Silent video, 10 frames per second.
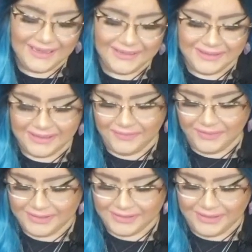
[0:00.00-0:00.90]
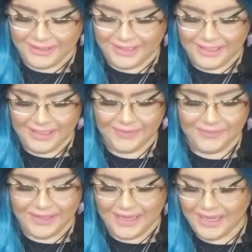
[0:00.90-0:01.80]
So the first card here,
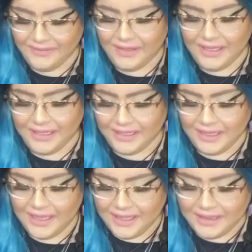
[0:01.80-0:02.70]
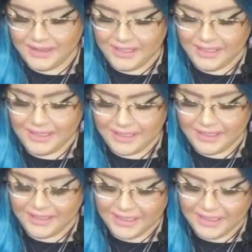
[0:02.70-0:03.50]
we have here the